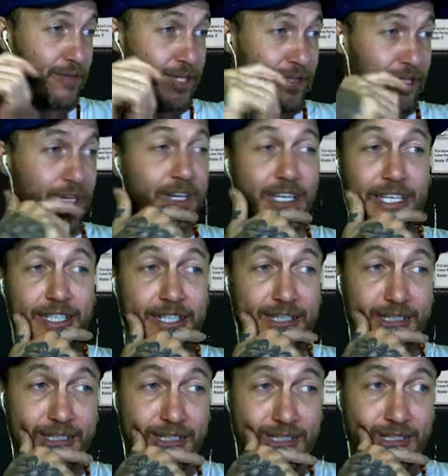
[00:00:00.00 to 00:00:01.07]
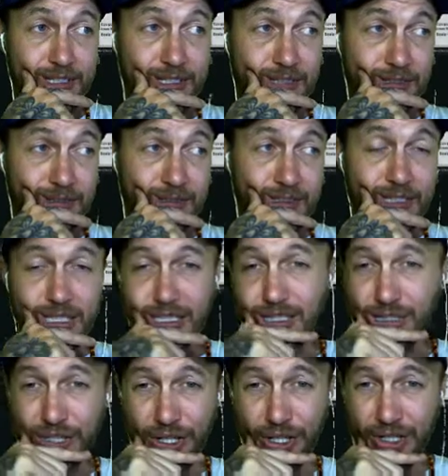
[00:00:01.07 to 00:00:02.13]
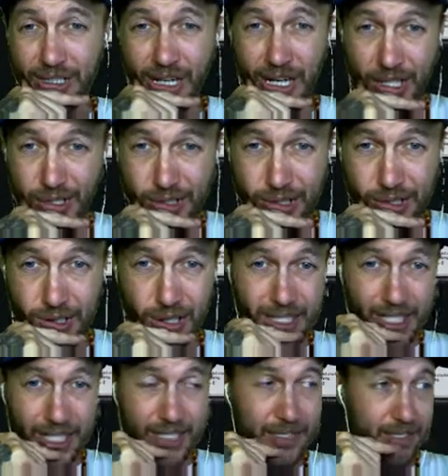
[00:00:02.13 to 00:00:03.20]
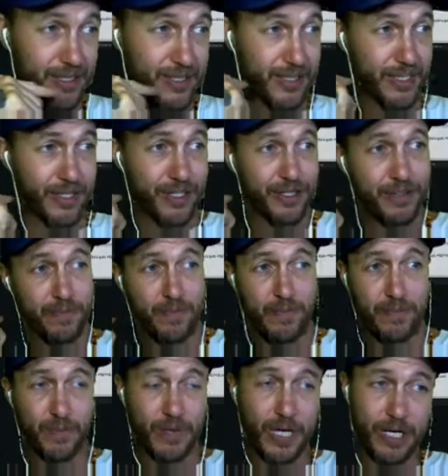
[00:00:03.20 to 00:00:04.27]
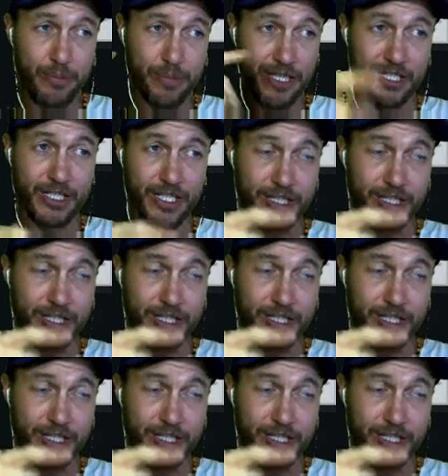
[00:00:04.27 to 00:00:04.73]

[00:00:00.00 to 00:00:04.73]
He's just pseudo card draw, I guess. Any piece that you